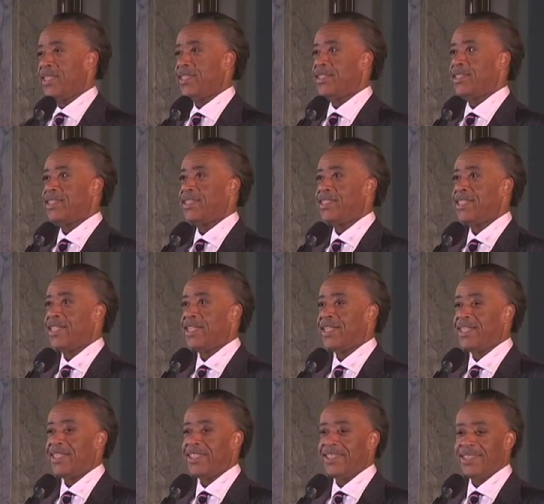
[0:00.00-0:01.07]

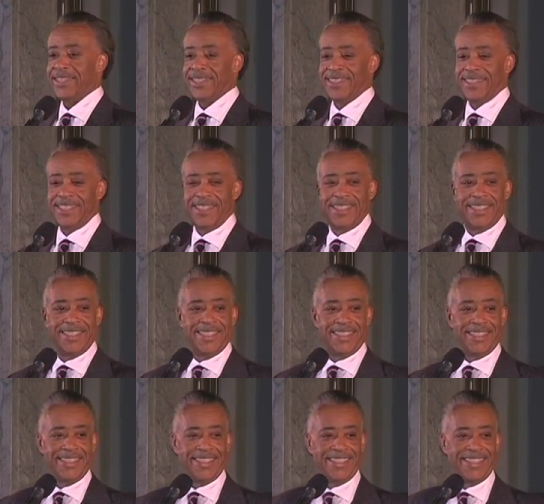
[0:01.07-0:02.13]

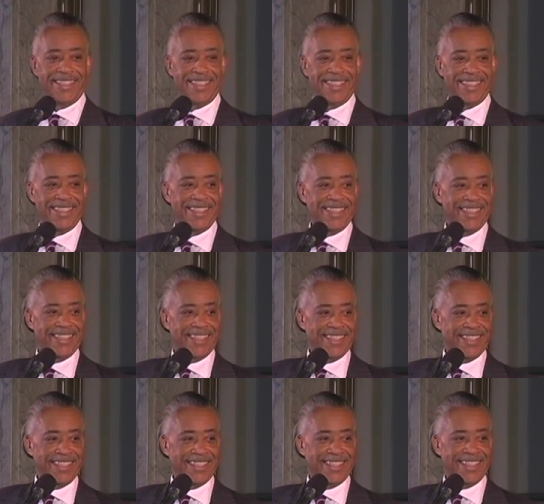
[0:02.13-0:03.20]

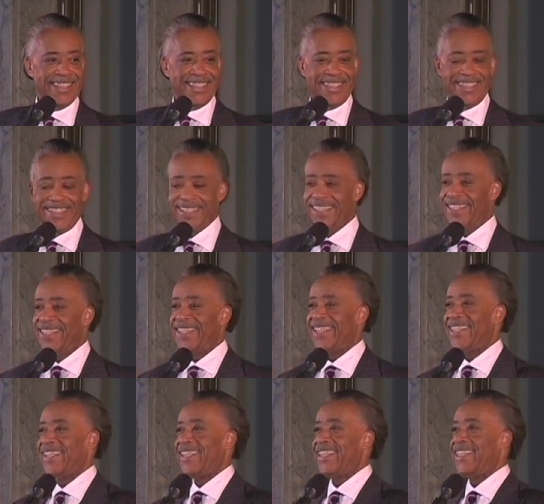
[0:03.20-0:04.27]

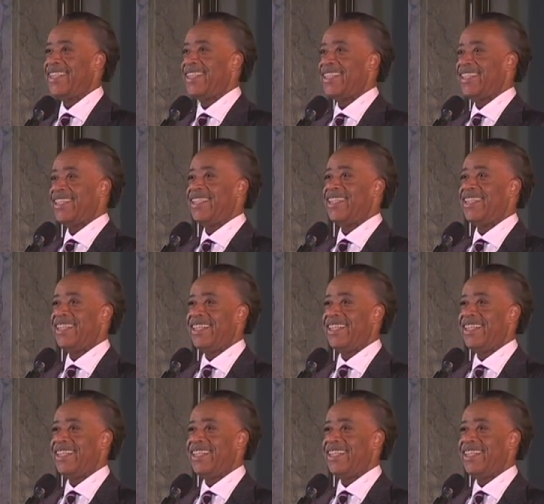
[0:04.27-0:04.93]
(silence)